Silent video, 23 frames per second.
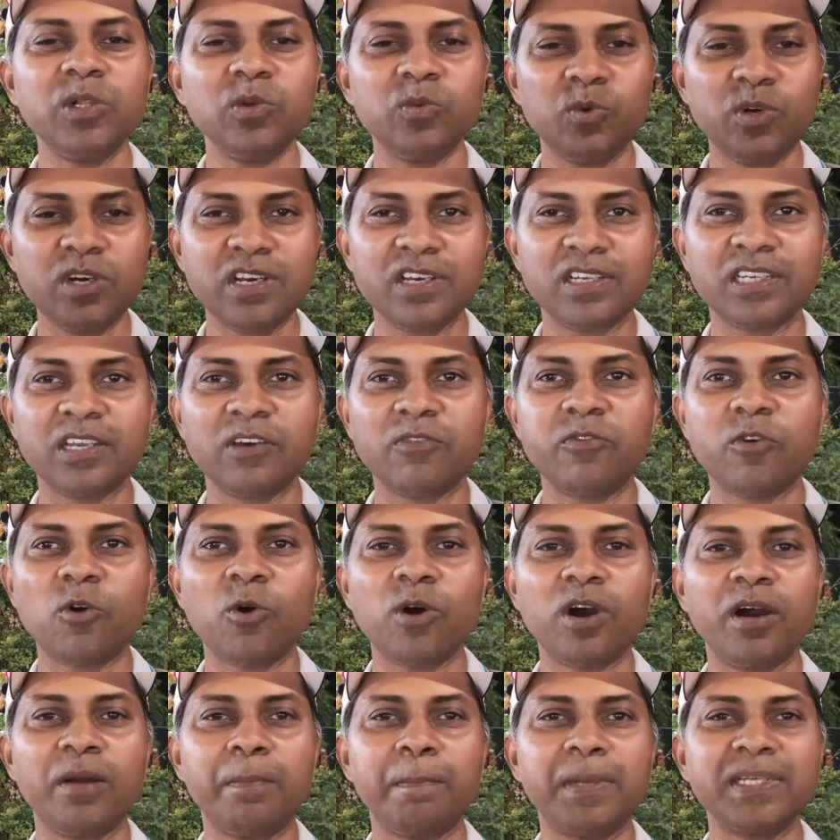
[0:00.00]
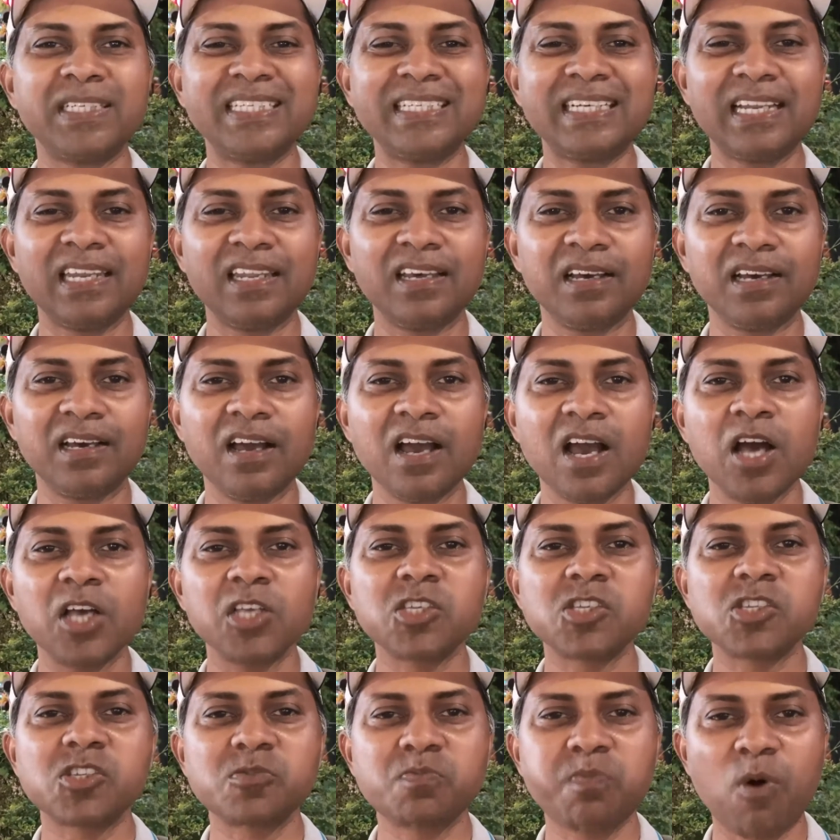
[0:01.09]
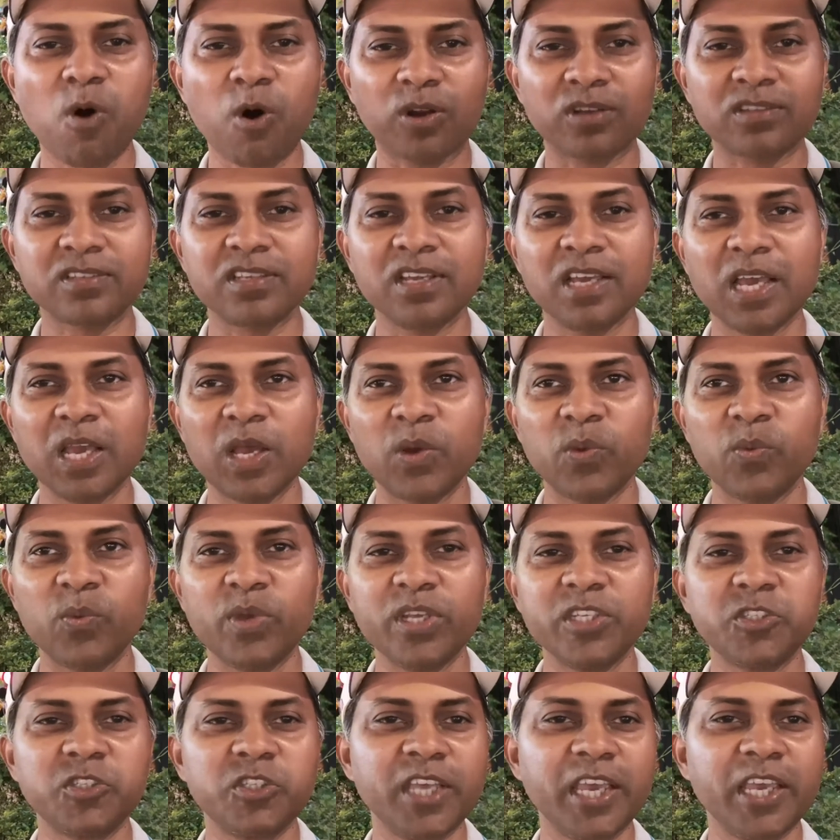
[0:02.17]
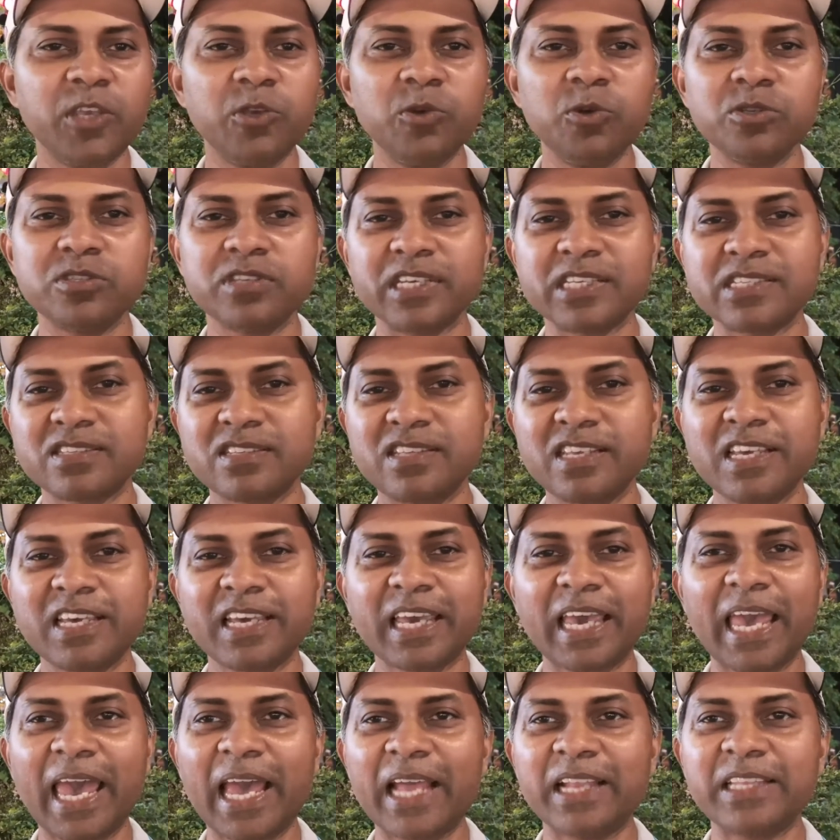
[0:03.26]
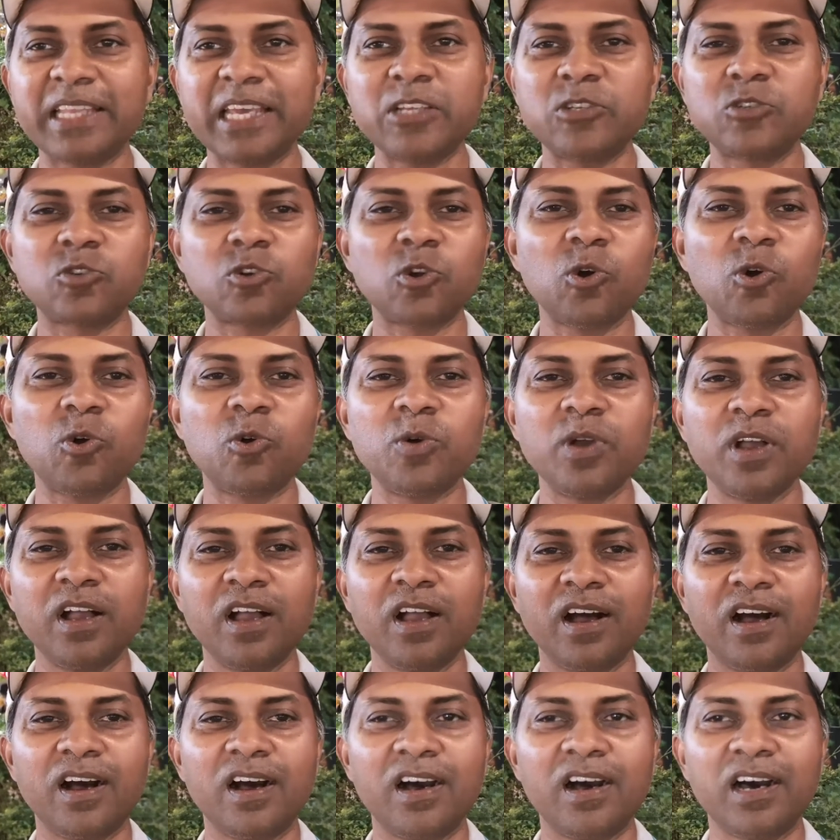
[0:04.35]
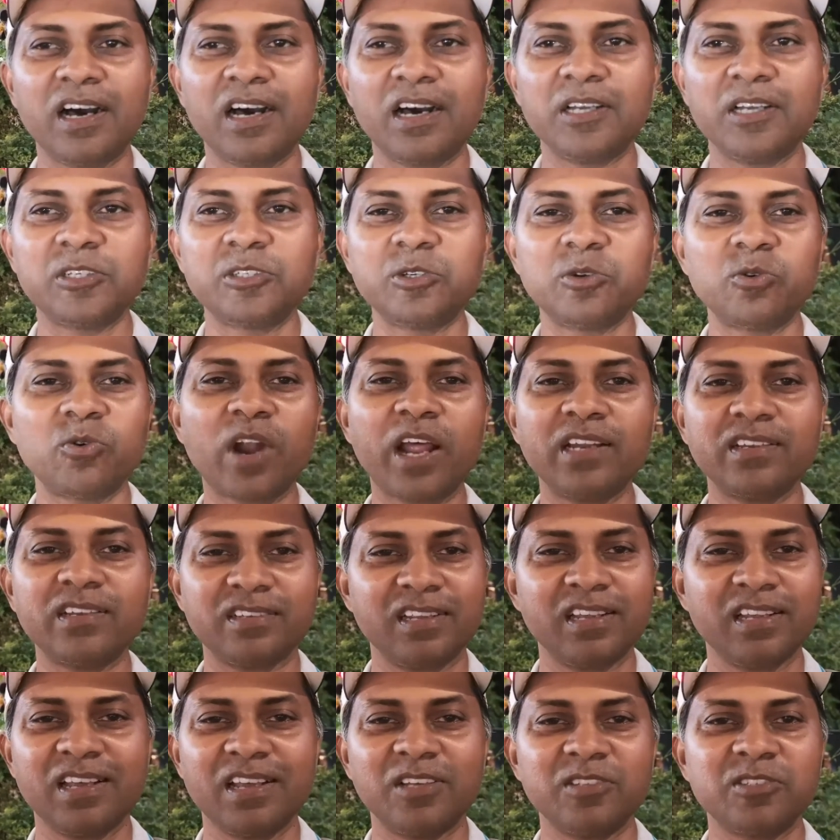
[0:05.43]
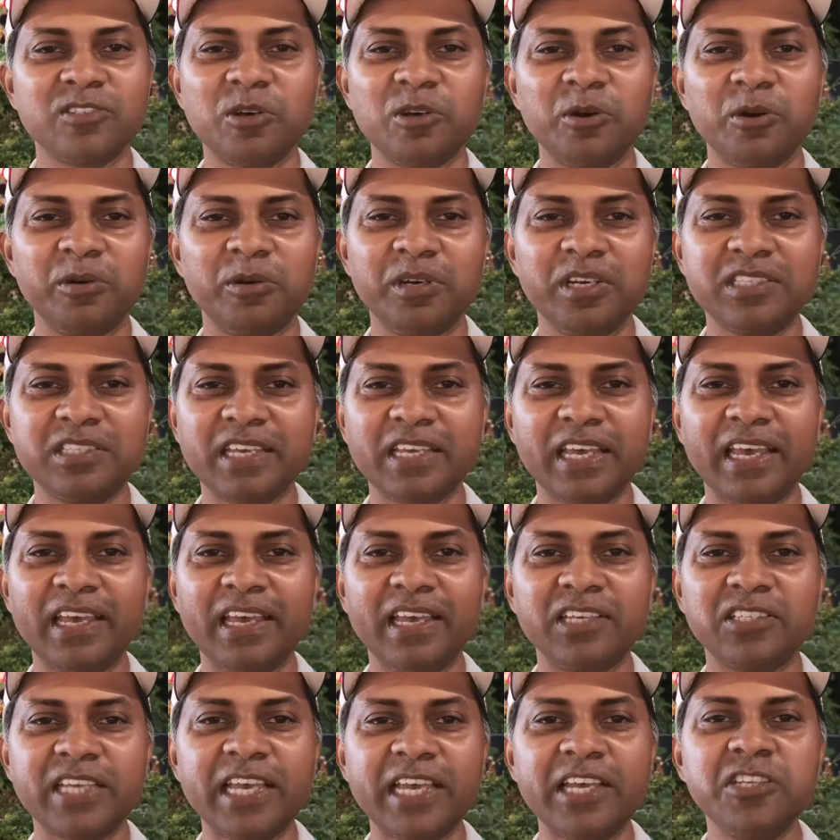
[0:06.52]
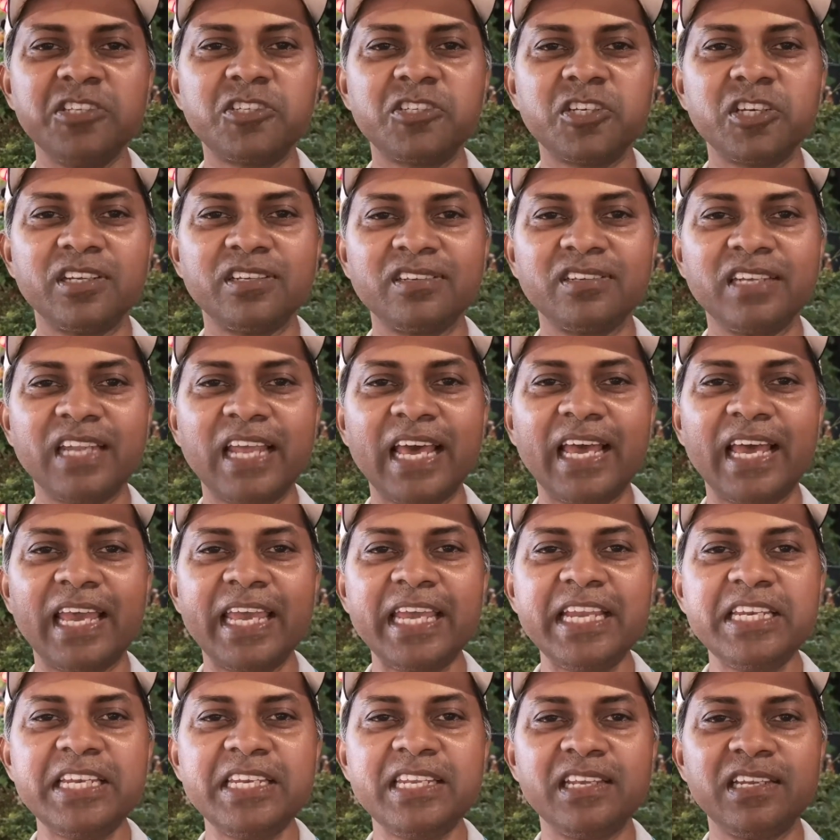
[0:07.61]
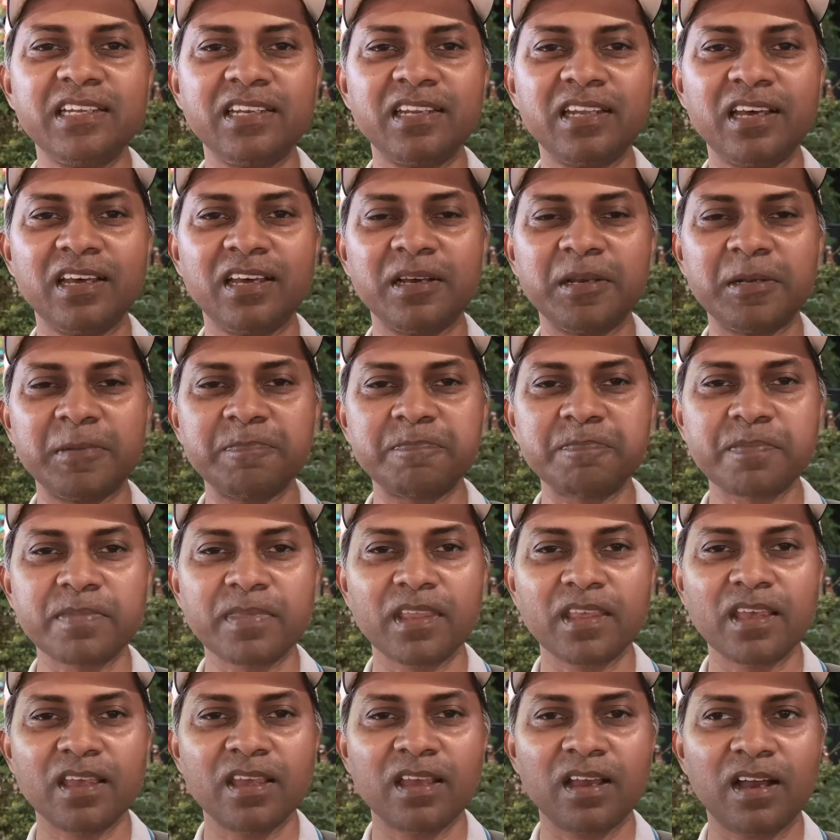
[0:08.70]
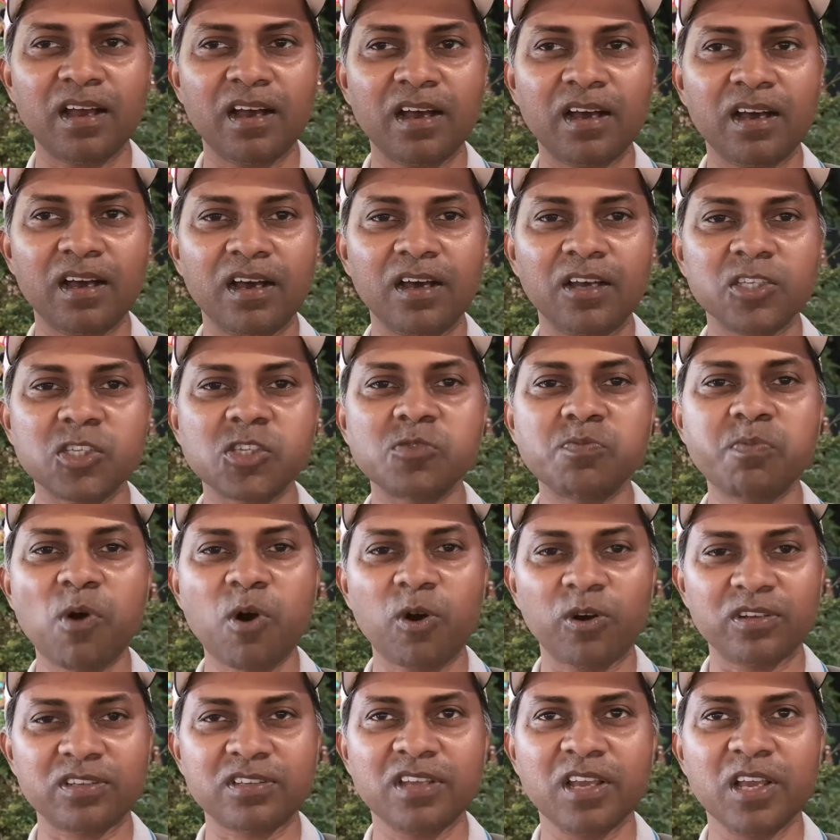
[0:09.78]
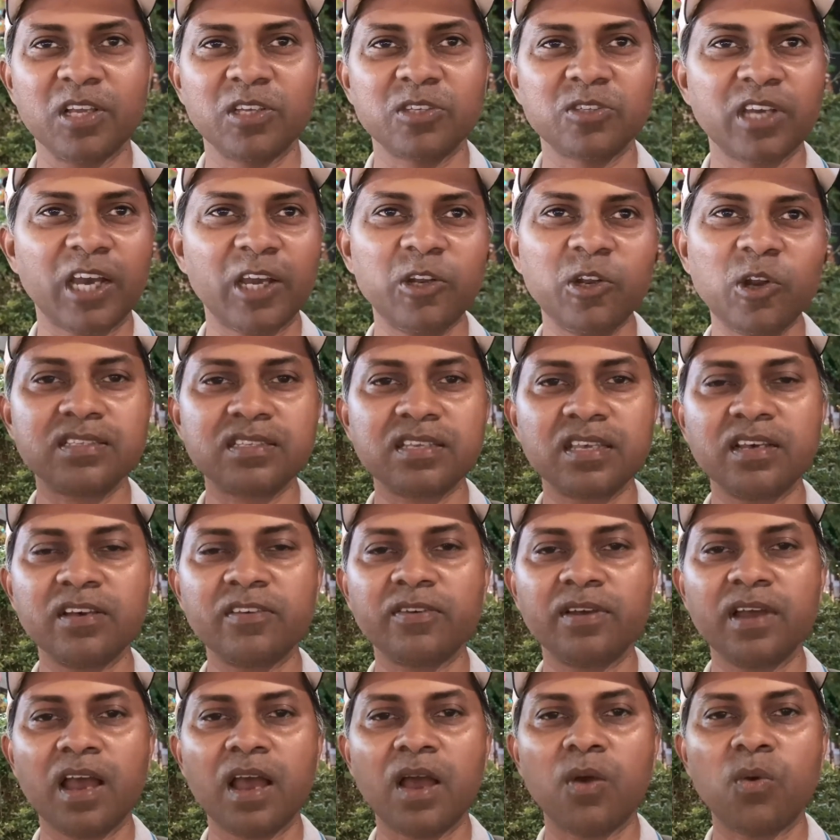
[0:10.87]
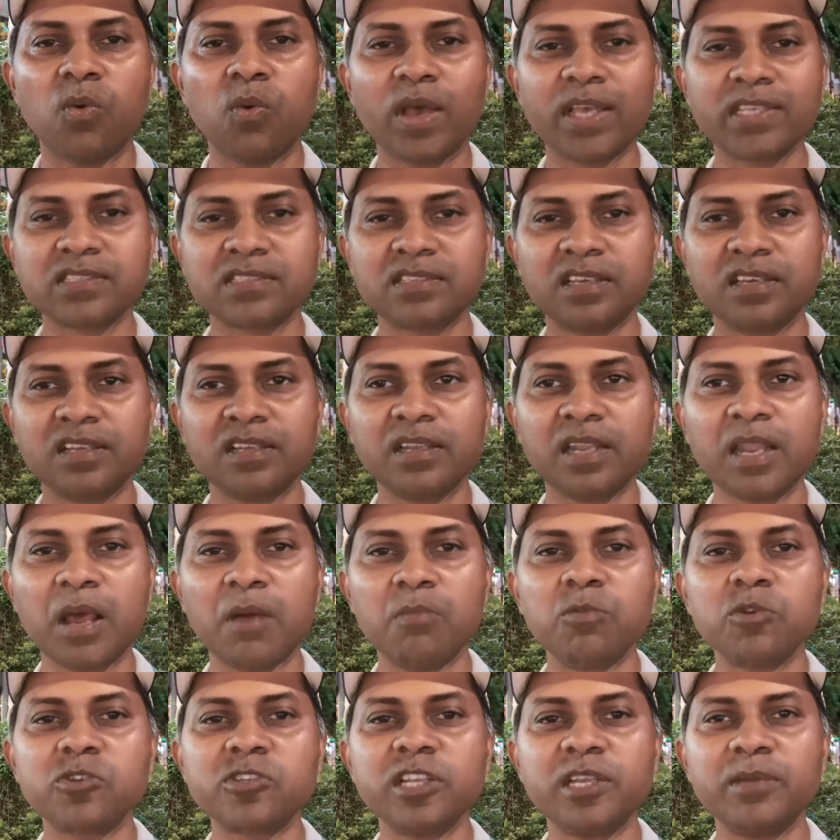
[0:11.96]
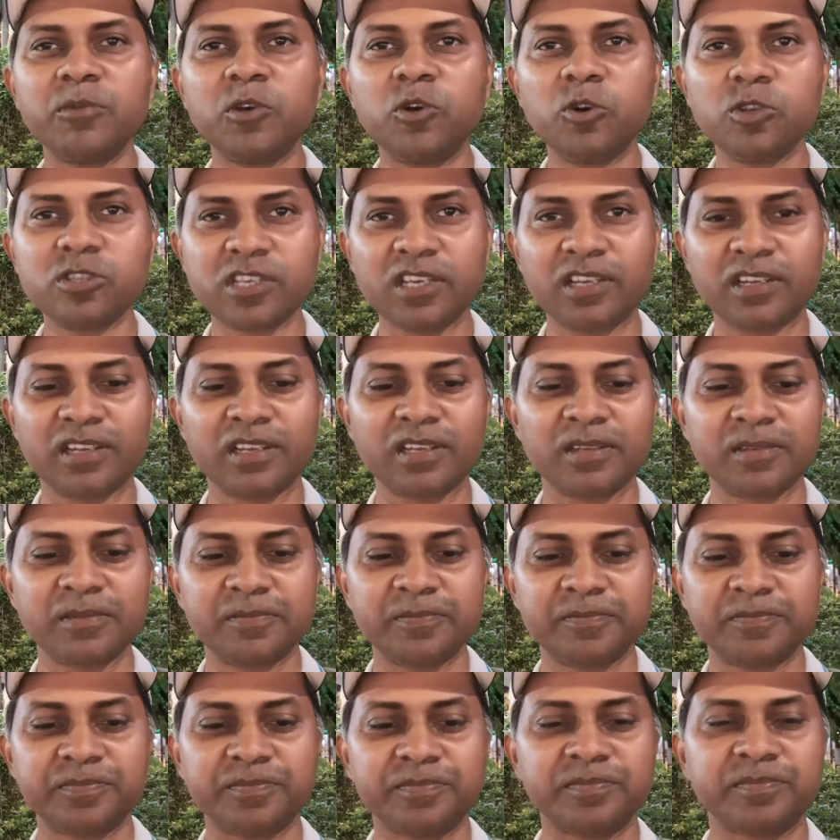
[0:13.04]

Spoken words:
Tamil word for a particular sport which they use a stick and they throw to run. So it's an ancient Indian sport. They serve Western Muslim cuisine.